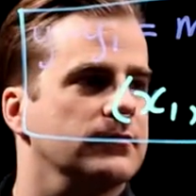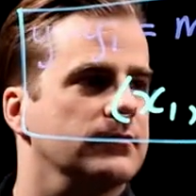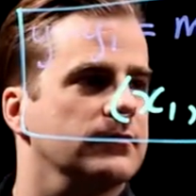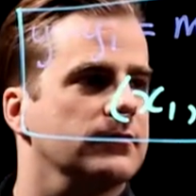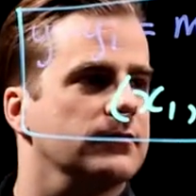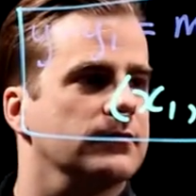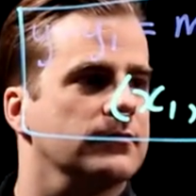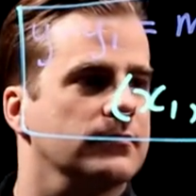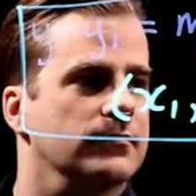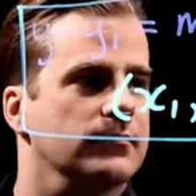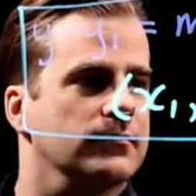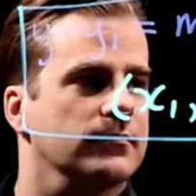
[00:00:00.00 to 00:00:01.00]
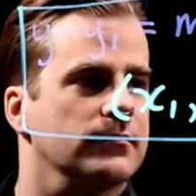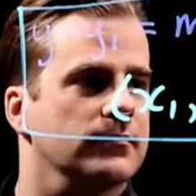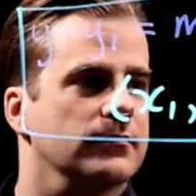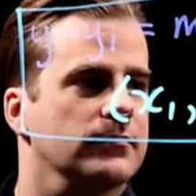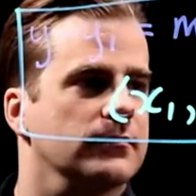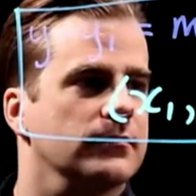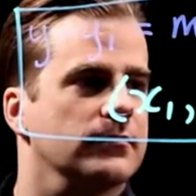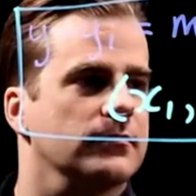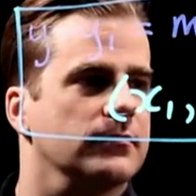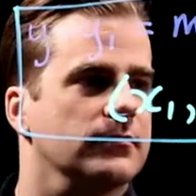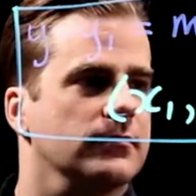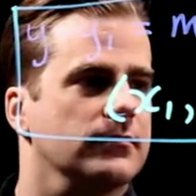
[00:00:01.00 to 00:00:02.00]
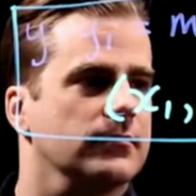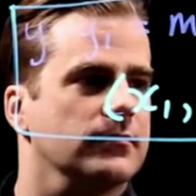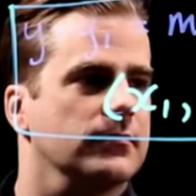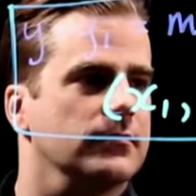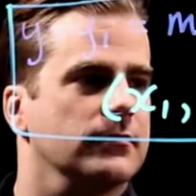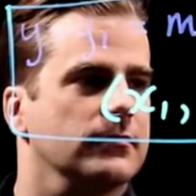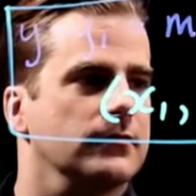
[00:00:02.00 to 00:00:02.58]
Nobody speaks.